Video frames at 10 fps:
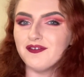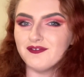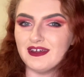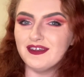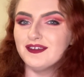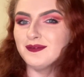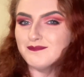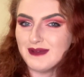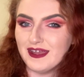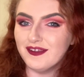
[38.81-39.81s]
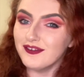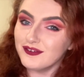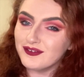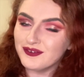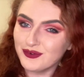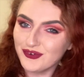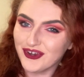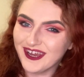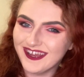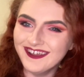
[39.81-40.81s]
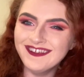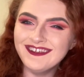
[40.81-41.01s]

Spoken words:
Phantom Manor story.